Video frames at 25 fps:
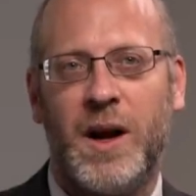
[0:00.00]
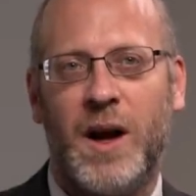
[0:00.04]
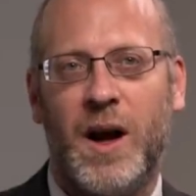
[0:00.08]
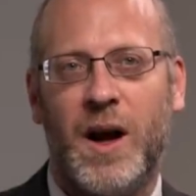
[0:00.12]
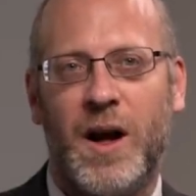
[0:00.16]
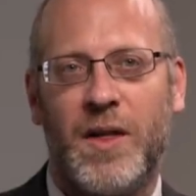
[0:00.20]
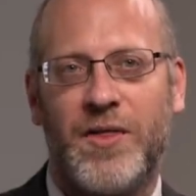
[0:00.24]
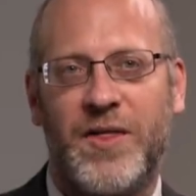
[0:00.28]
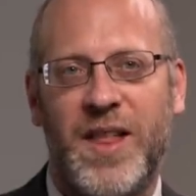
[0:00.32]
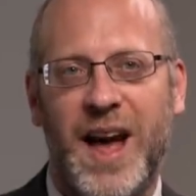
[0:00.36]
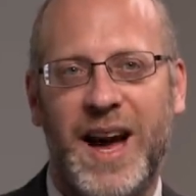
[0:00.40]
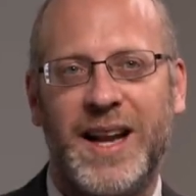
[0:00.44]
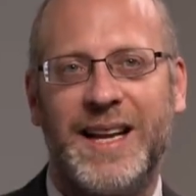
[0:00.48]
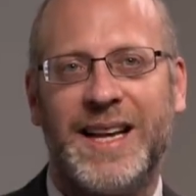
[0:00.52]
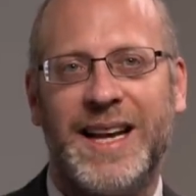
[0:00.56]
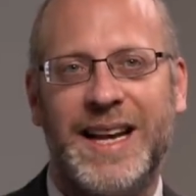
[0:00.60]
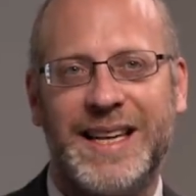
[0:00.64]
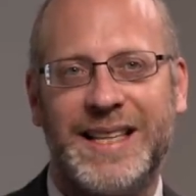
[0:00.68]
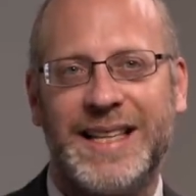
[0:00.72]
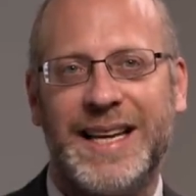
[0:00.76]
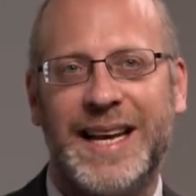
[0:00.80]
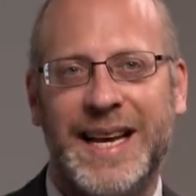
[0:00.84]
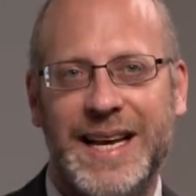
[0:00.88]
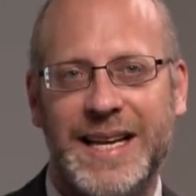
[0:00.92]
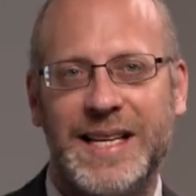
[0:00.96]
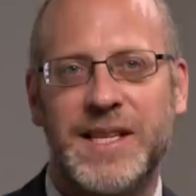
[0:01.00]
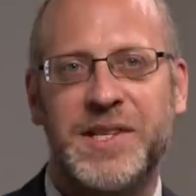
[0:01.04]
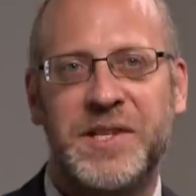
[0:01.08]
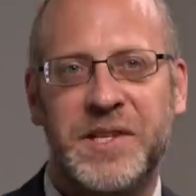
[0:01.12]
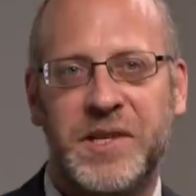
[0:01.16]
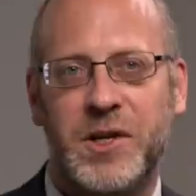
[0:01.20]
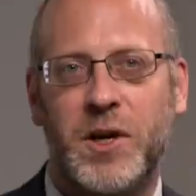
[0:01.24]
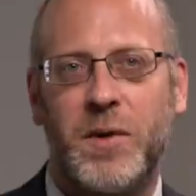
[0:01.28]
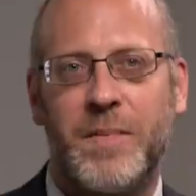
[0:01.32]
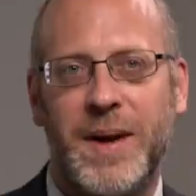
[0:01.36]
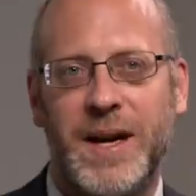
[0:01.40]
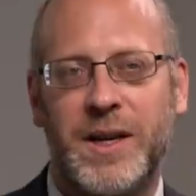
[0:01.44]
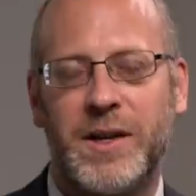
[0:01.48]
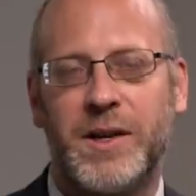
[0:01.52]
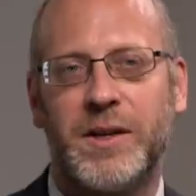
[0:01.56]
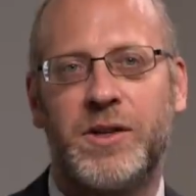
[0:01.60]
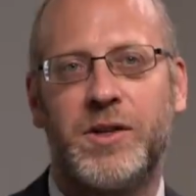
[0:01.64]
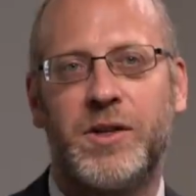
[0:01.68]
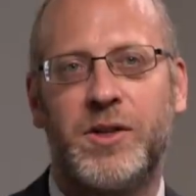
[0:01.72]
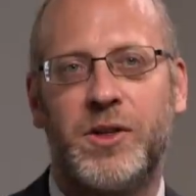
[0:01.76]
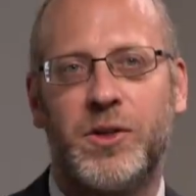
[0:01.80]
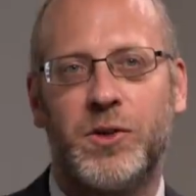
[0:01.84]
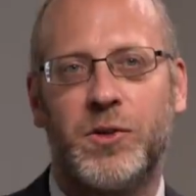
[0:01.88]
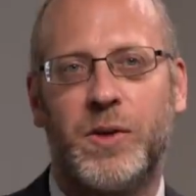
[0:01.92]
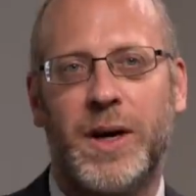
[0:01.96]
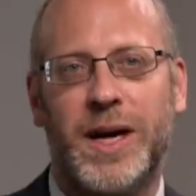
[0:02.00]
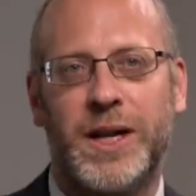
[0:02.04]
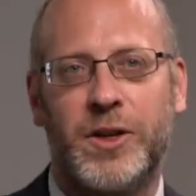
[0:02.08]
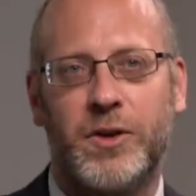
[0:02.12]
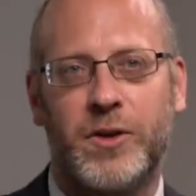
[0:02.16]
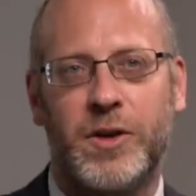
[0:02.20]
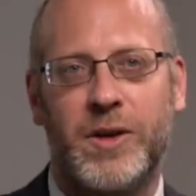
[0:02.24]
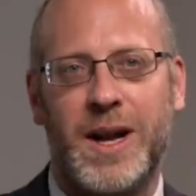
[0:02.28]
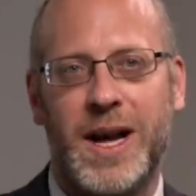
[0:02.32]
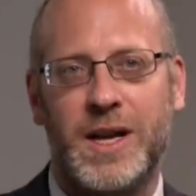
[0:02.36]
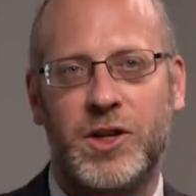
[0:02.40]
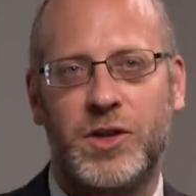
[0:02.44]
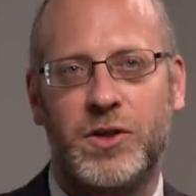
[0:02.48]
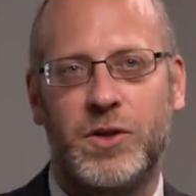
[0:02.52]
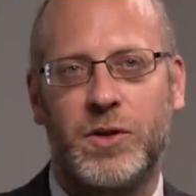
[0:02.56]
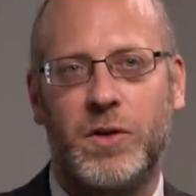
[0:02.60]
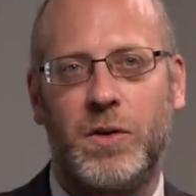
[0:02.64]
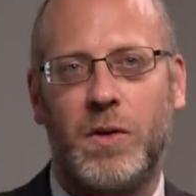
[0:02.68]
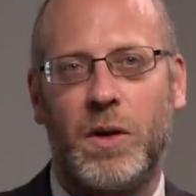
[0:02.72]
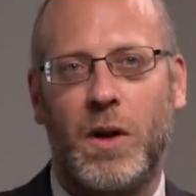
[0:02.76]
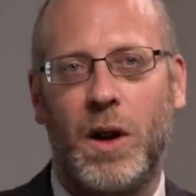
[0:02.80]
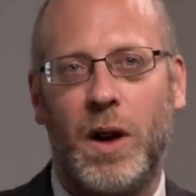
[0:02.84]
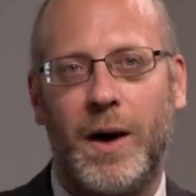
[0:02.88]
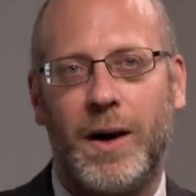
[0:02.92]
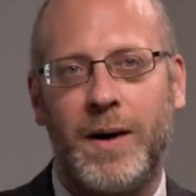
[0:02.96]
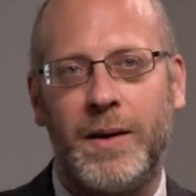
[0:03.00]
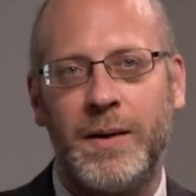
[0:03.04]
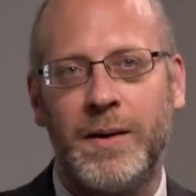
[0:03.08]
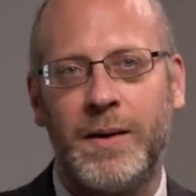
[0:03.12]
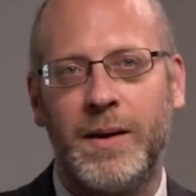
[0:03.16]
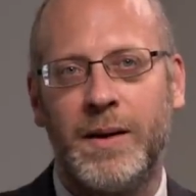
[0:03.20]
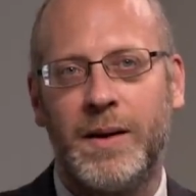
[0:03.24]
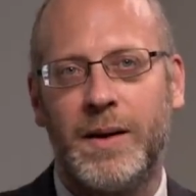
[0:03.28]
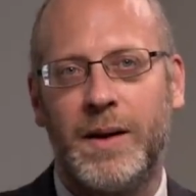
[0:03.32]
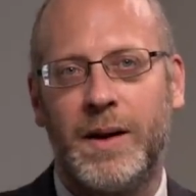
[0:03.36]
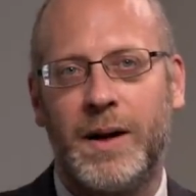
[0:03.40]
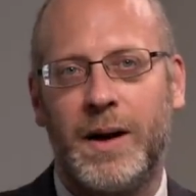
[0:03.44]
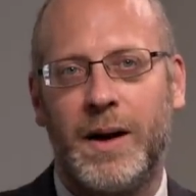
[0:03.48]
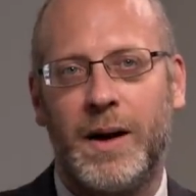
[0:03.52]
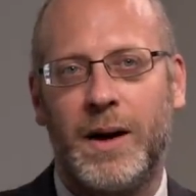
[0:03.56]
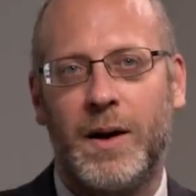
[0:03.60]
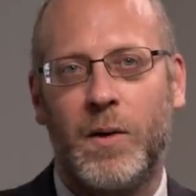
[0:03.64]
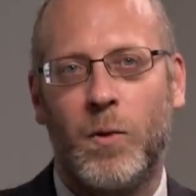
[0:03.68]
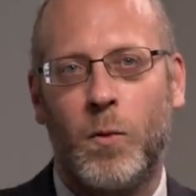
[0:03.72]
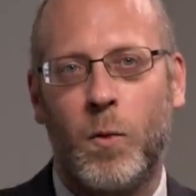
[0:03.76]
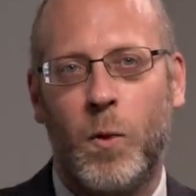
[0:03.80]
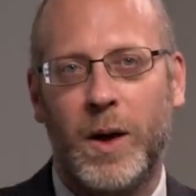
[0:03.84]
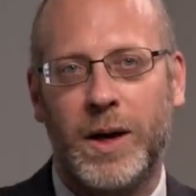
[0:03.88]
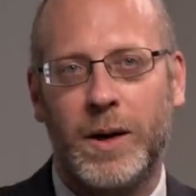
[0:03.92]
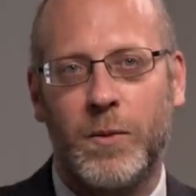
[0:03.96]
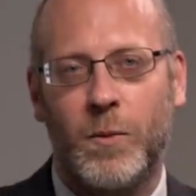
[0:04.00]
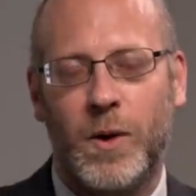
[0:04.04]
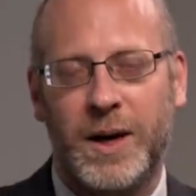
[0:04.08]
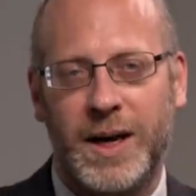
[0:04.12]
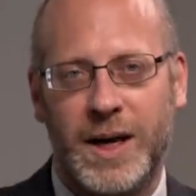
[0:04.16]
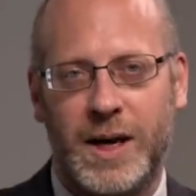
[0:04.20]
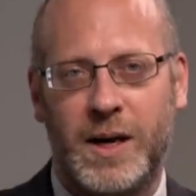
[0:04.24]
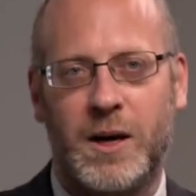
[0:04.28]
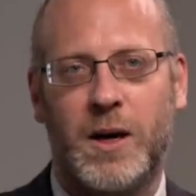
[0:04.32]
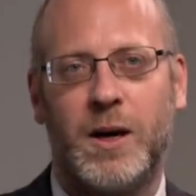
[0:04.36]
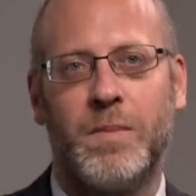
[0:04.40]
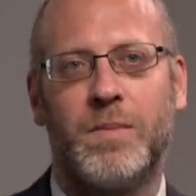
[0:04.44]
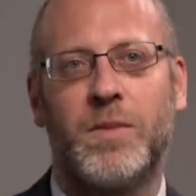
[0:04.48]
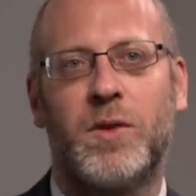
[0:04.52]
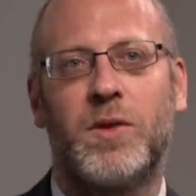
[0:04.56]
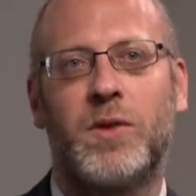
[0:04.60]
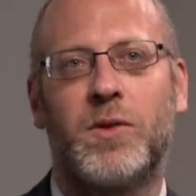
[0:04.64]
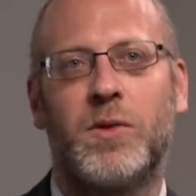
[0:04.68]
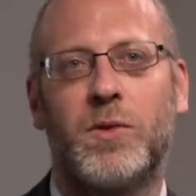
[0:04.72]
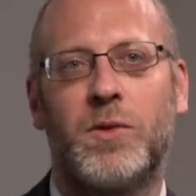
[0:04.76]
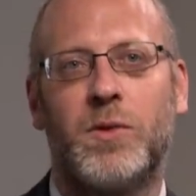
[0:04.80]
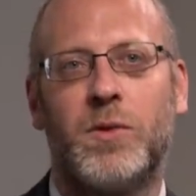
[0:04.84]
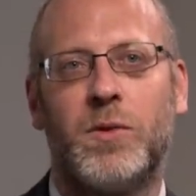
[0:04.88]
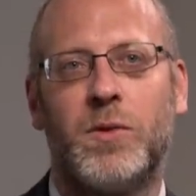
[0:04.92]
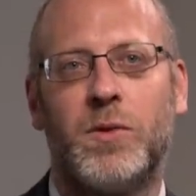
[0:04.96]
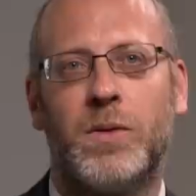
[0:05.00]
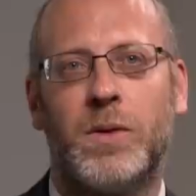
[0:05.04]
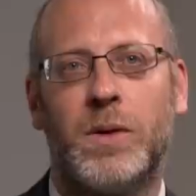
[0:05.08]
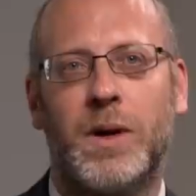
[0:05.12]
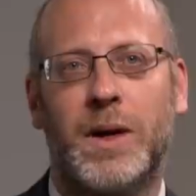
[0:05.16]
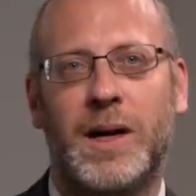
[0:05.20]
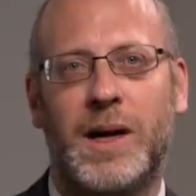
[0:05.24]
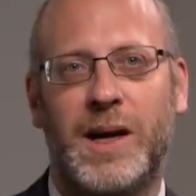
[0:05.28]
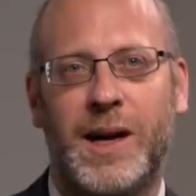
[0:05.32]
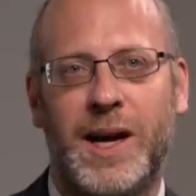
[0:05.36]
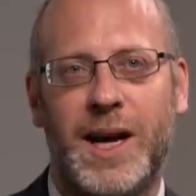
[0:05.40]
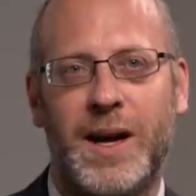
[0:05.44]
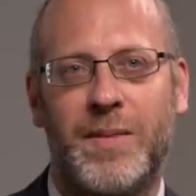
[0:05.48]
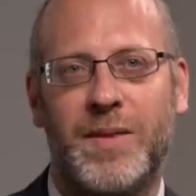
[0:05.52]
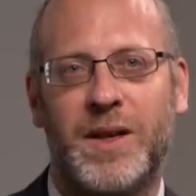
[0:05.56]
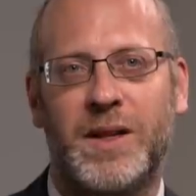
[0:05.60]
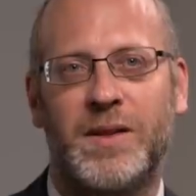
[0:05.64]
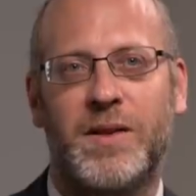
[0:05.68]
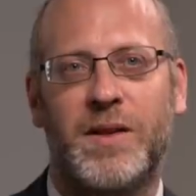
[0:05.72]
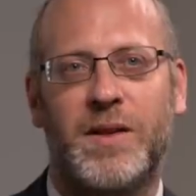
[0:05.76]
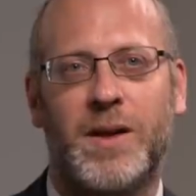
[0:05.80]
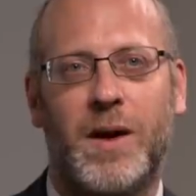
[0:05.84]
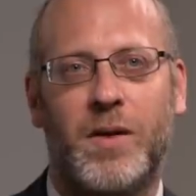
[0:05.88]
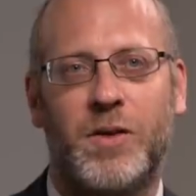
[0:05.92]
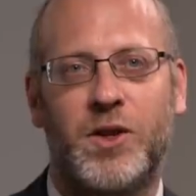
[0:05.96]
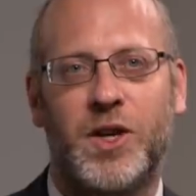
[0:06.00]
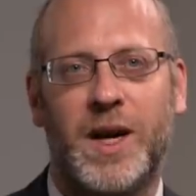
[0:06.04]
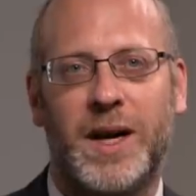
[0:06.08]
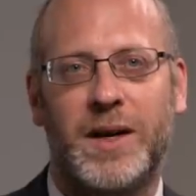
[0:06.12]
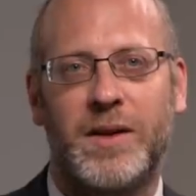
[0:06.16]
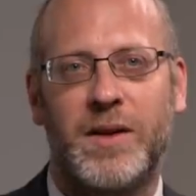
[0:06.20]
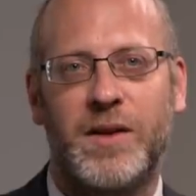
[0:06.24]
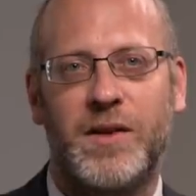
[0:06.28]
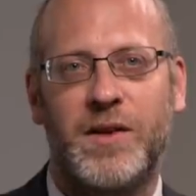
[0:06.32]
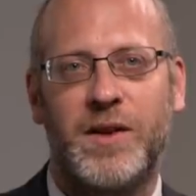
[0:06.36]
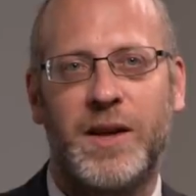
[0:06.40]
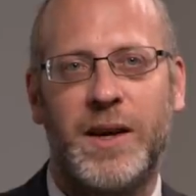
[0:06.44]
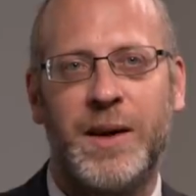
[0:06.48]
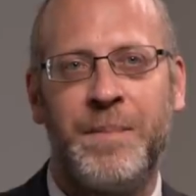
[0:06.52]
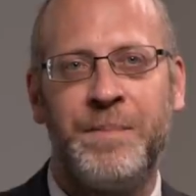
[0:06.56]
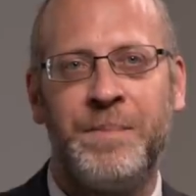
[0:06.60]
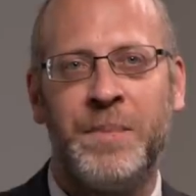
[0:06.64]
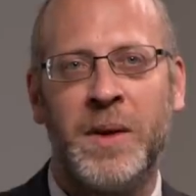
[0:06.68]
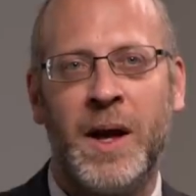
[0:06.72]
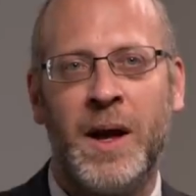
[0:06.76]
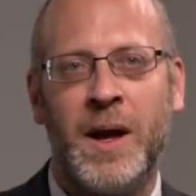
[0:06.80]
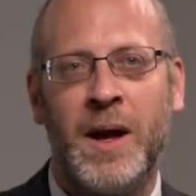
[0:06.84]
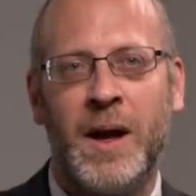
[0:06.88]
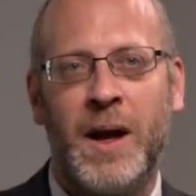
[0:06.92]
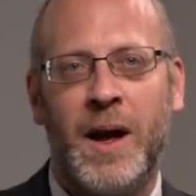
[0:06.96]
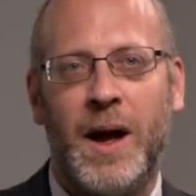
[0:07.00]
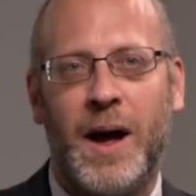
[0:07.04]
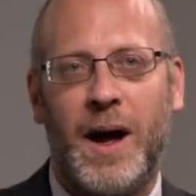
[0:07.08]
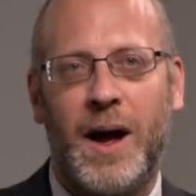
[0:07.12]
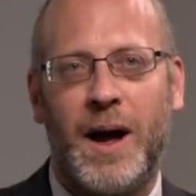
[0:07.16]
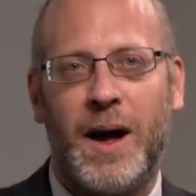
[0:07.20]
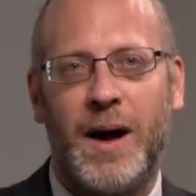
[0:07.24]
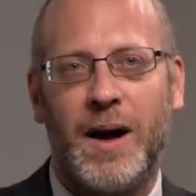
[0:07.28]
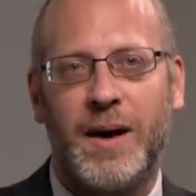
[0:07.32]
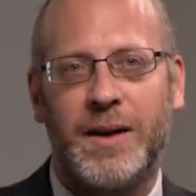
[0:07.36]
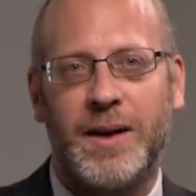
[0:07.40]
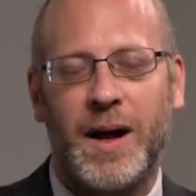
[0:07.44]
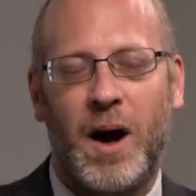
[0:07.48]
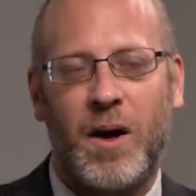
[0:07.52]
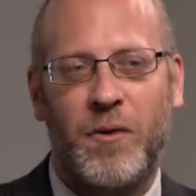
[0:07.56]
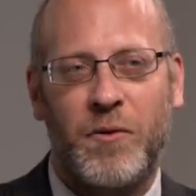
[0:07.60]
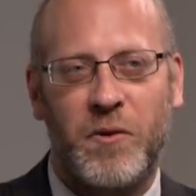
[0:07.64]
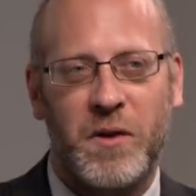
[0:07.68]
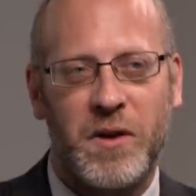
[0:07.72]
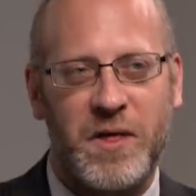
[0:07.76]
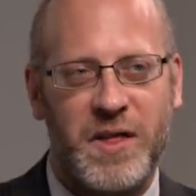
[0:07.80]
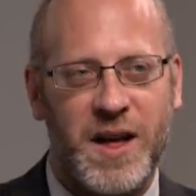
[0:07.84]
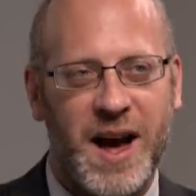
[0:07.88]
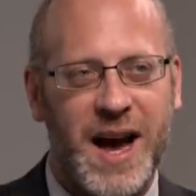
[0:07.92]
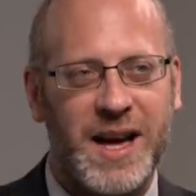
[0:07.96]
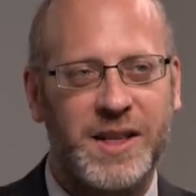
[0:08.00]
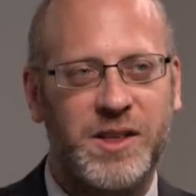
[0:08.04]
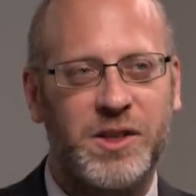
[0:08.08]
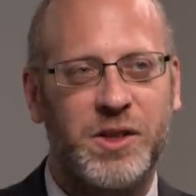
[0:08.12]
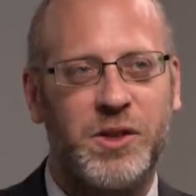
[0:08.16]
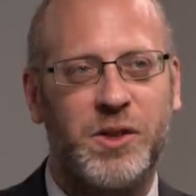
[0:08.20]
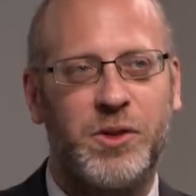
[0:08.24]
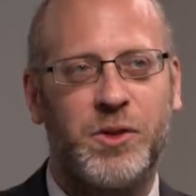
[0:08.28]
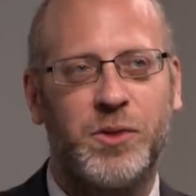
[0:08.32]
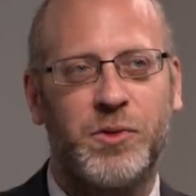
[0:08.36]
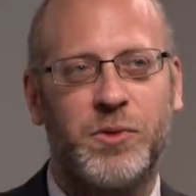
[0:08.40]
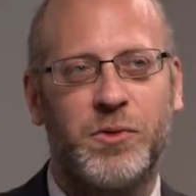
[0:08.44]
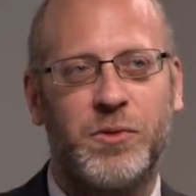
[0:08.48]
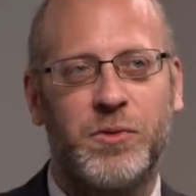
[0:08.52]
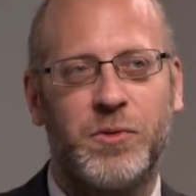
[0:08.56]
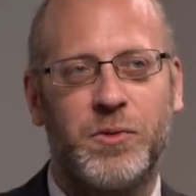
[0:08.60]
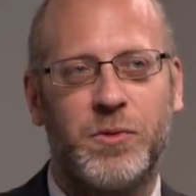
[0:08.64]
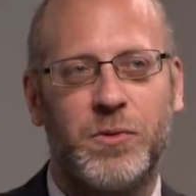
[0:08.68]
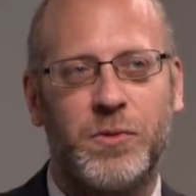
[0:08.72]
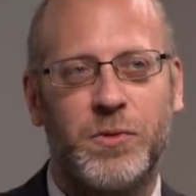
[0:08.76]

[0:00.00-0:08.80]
that it is committed to international law when it comes to claims in the South China Sea. Now, for that to